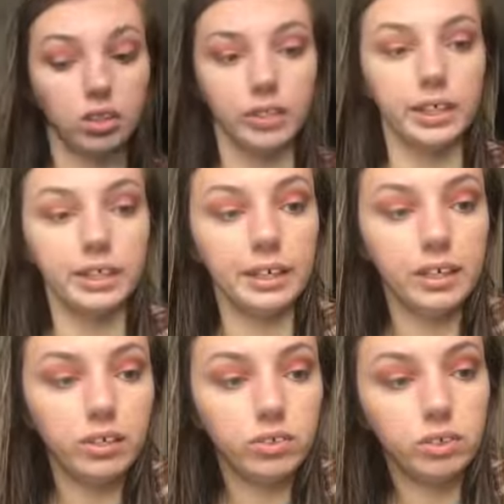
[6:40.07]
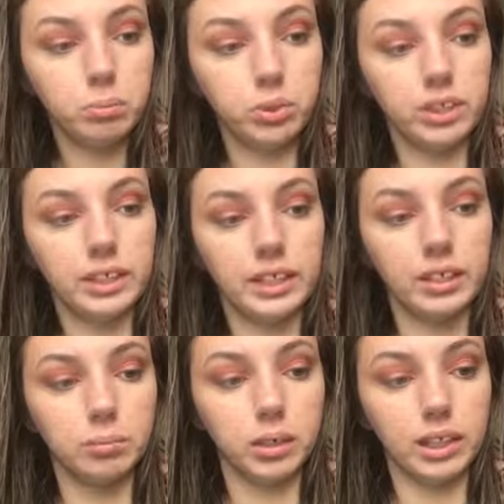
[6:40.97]
All right, now I'm going to
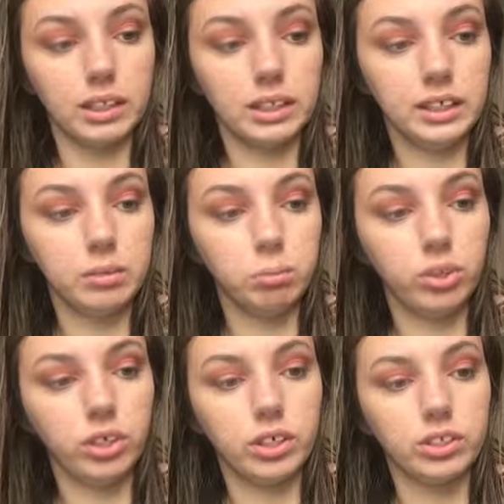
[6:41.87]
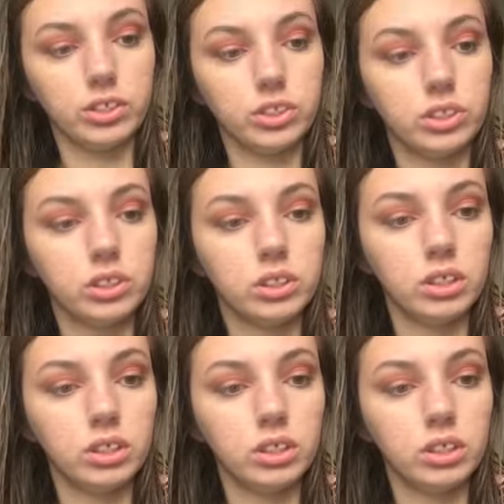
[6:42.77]
take my clean brush.